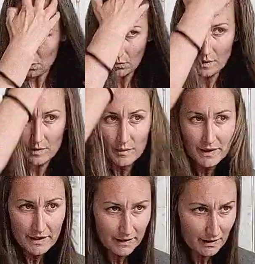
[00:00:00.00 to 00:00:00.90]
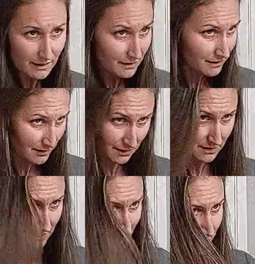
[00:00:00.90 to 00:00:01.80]
wear my hair in a
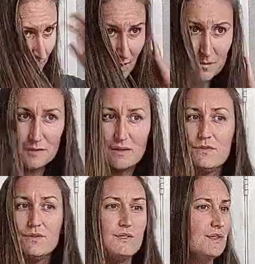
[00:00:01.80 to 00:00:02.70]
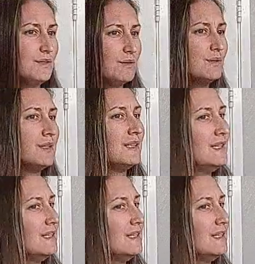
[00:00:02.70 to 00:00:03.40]
side part, but if you do,